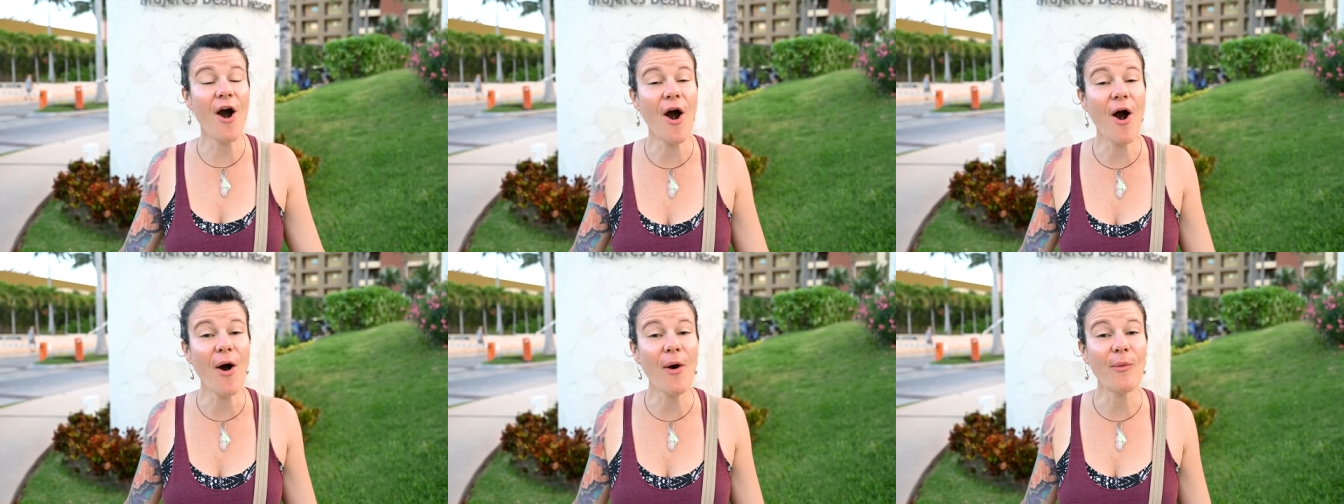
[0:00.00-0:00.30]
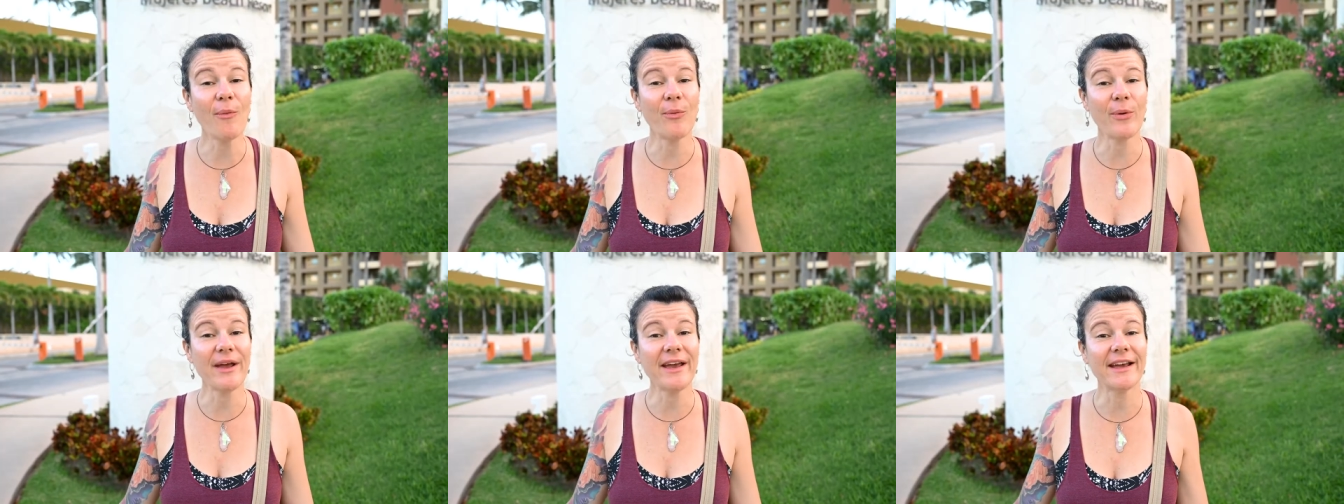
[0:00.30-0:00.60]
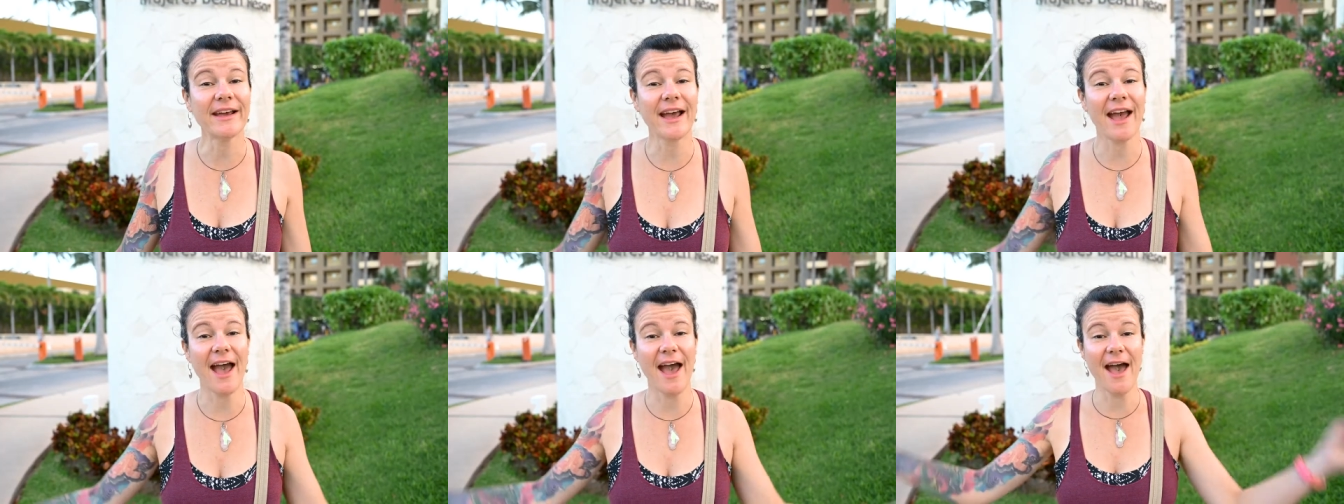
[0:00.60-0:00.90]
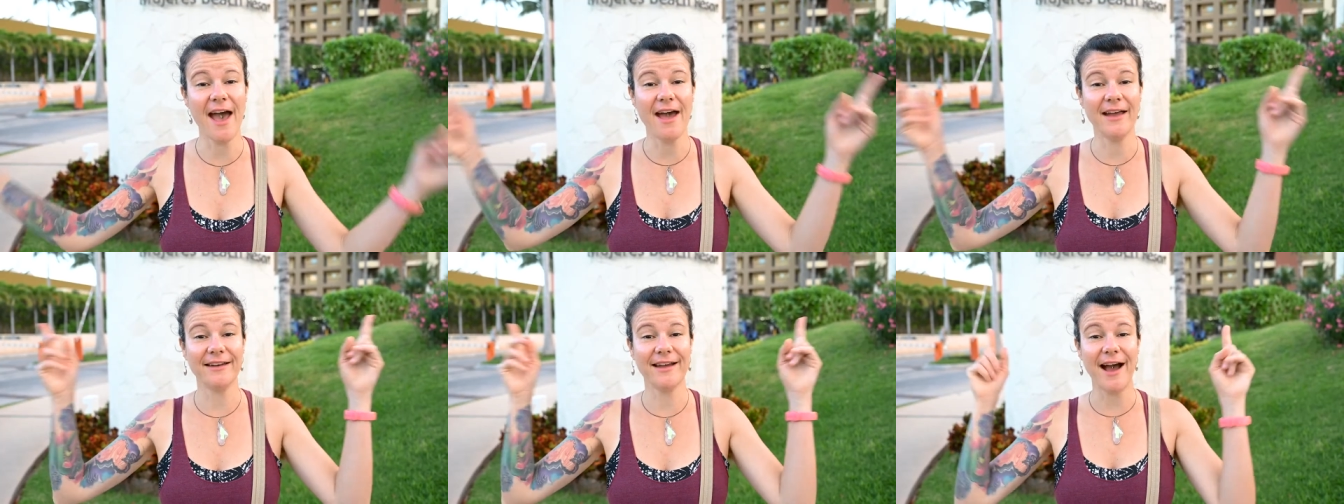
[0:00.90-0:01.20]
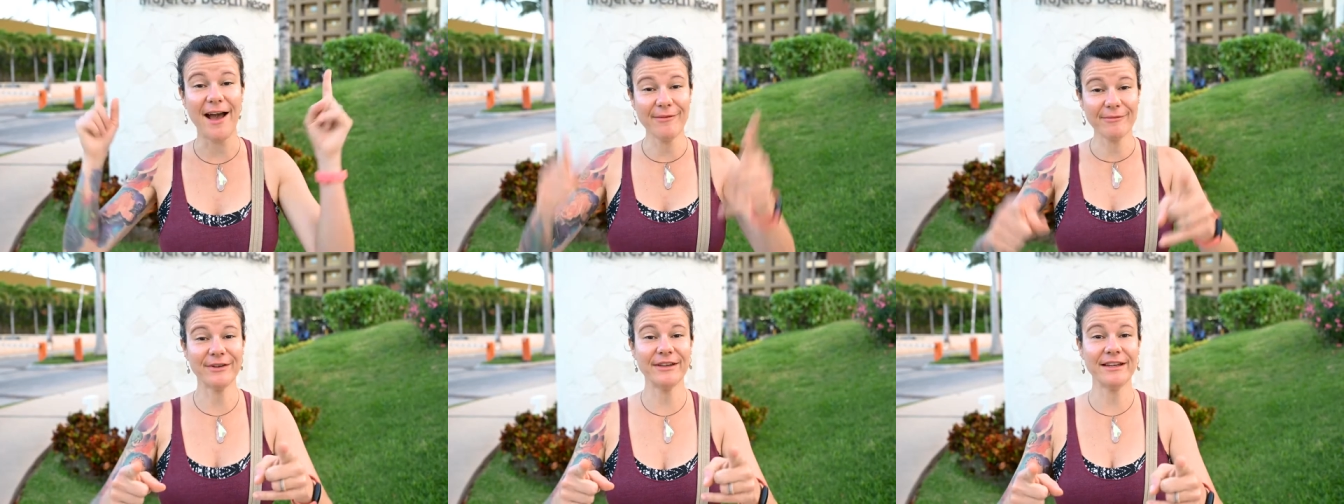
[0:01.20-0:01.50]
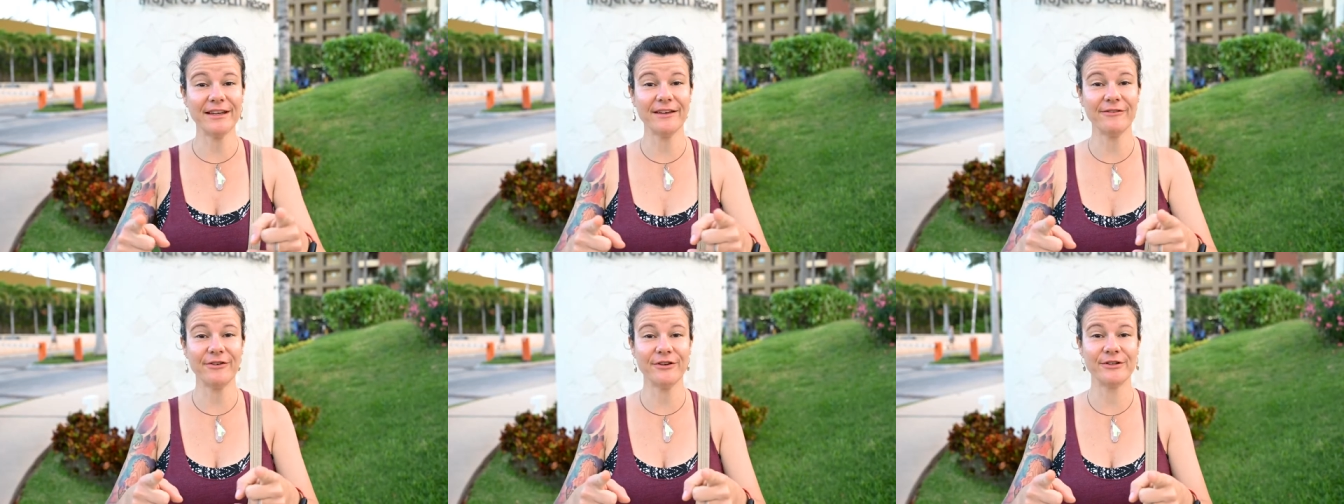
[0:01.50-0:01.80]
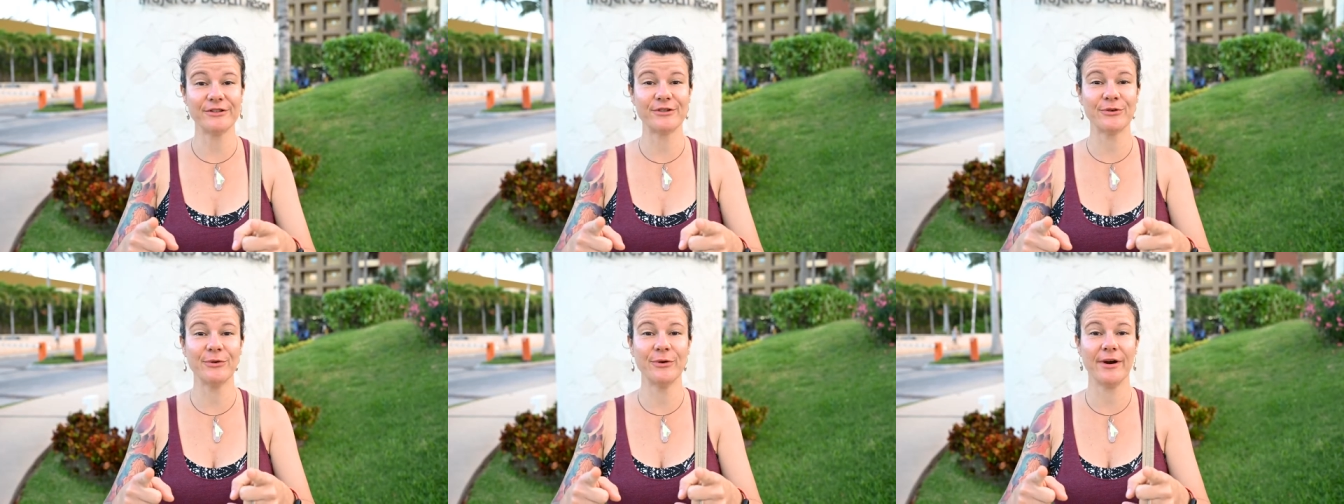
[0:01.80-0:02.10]
all week and I'm gonna give
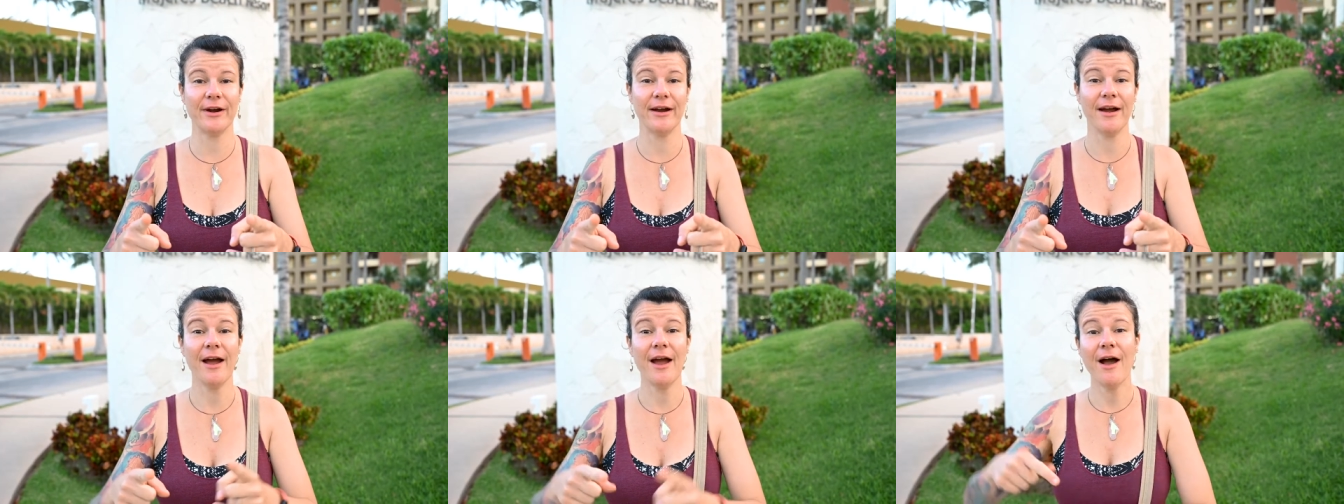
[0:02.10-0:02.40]
you a tour.